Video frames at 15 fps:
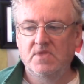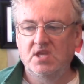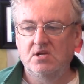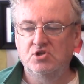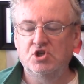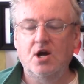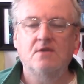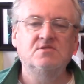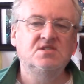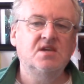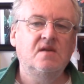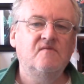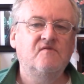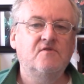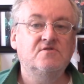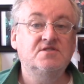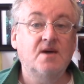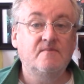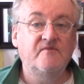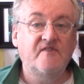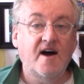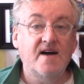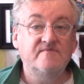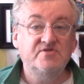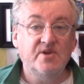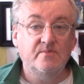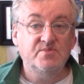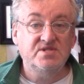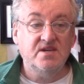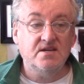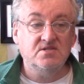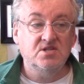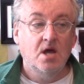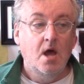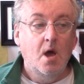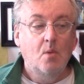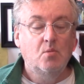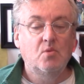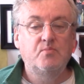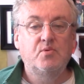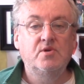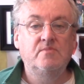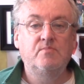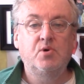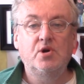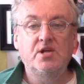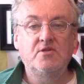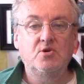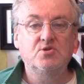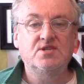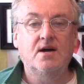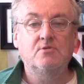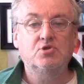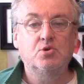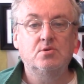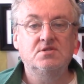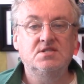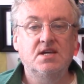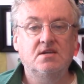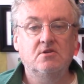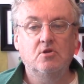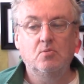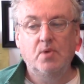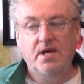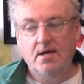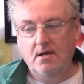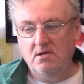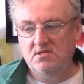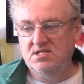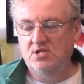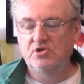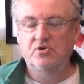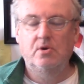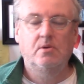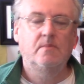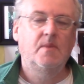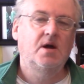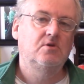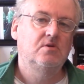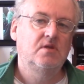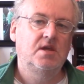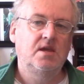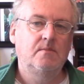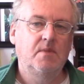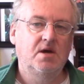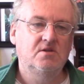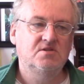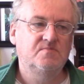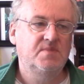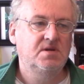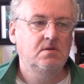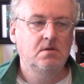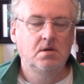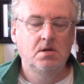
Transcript: charts in for sub 5, sub 6. We'll be putting those out towards the end of the week. I'll send you a reminder in the emails, but.